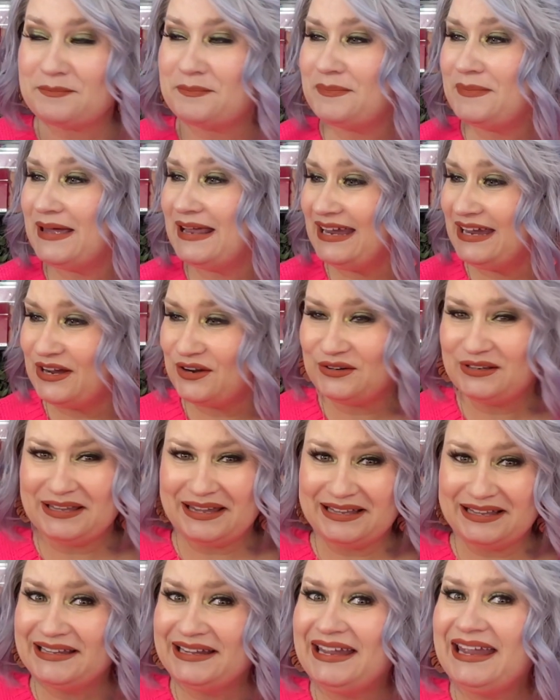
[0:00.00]
but here
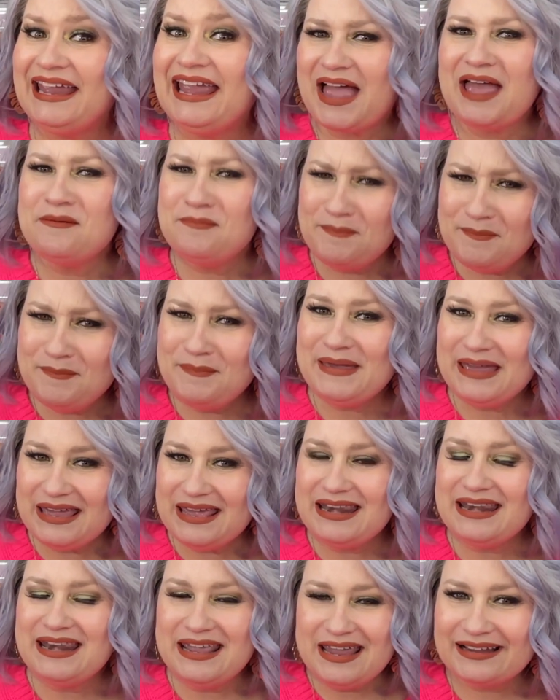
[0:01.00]
lately, I've been
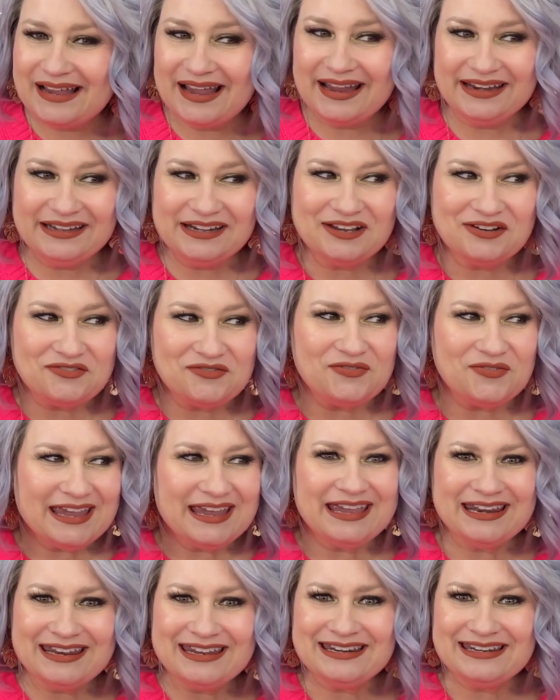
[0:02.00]
kind of
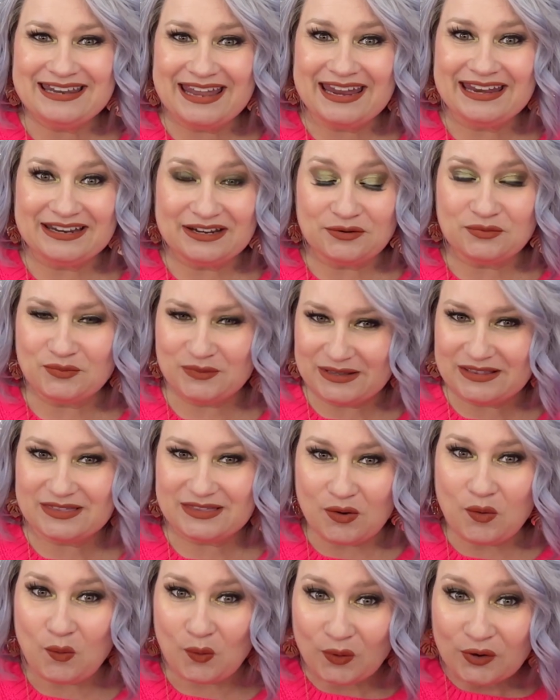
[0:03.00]
inundated with
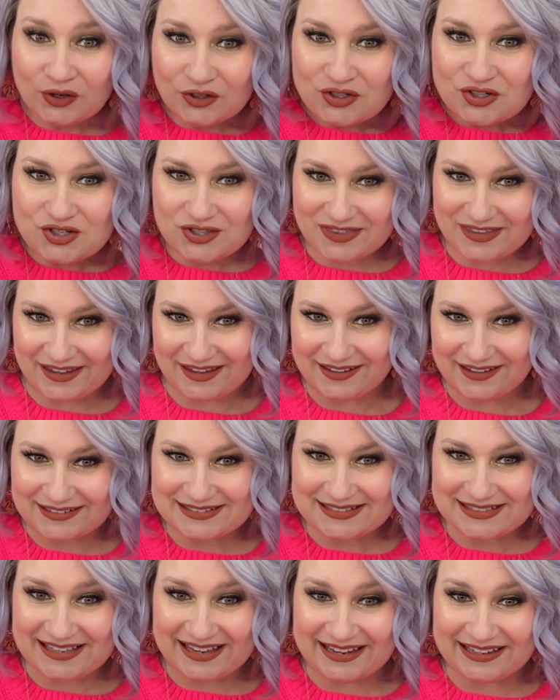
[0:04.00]
orange things
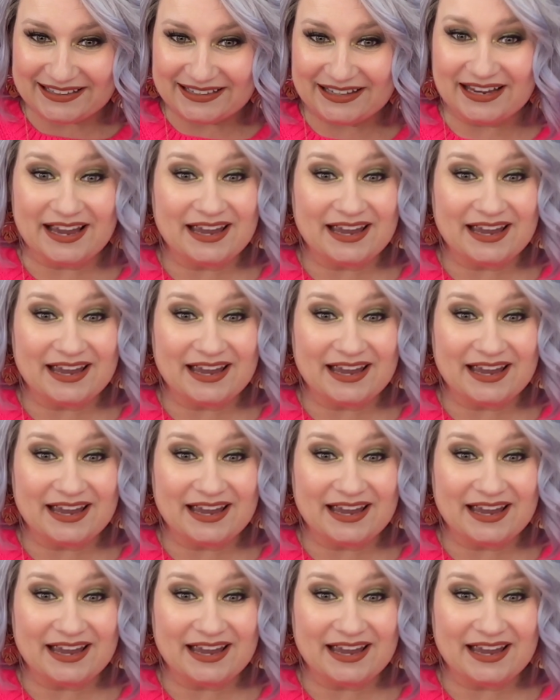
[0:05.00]
lately.